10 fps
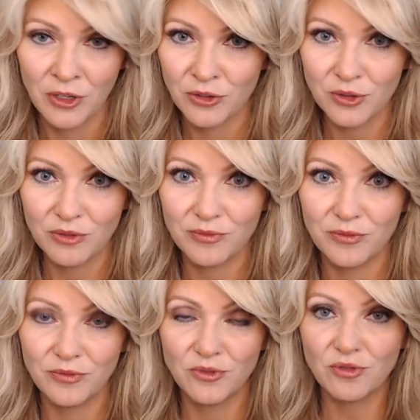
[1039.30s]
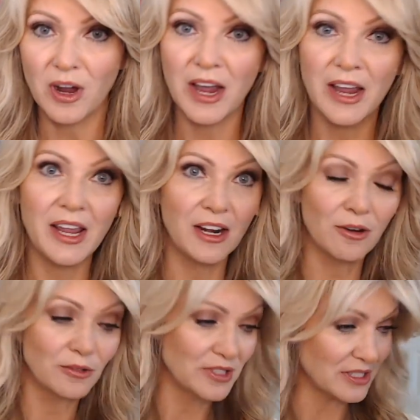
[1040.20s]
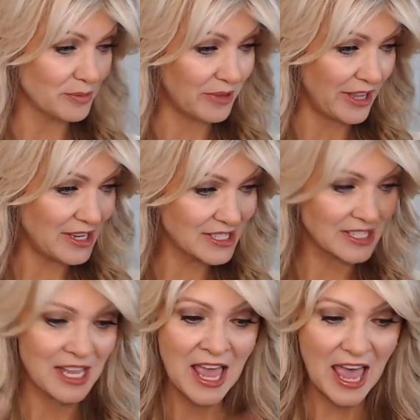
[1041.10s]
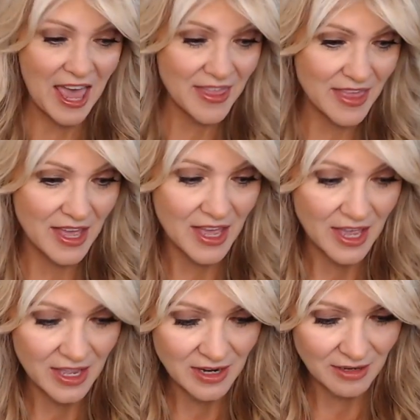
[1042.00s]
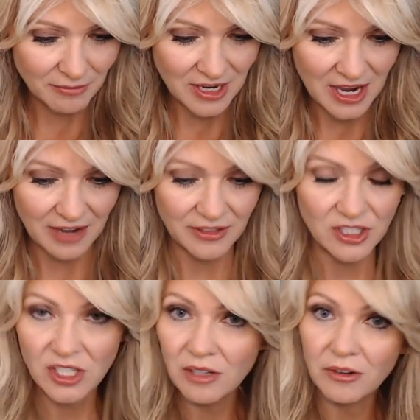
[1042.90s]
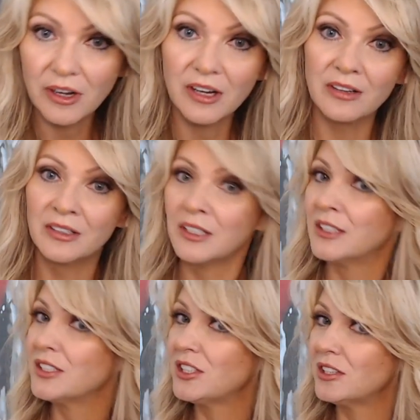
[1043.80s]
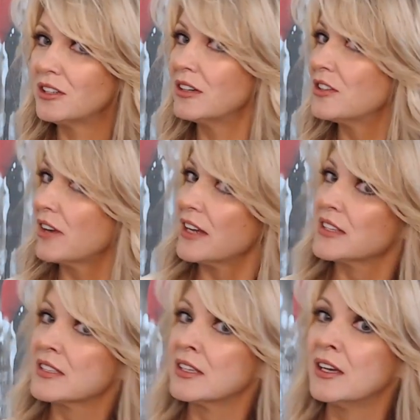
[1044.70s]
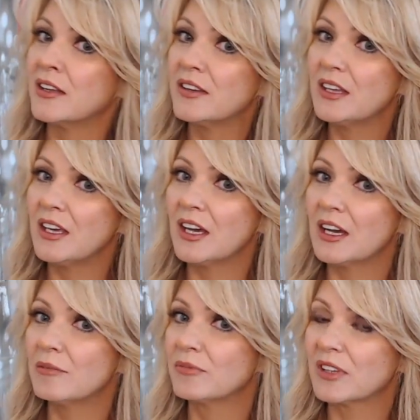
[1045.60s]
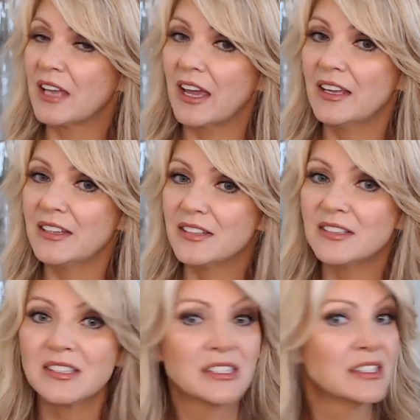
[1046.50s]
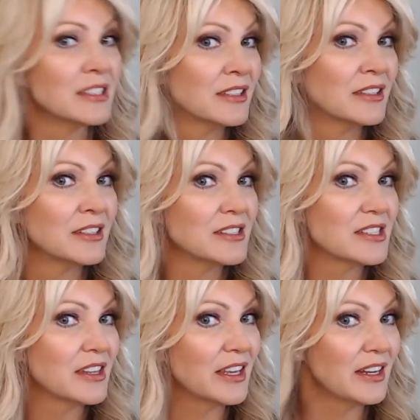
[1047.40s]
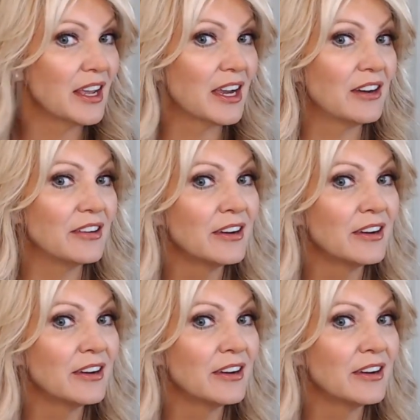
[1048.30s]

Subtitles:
sort of dry and holds its place. And then we have the qi oil to address the ends, so that now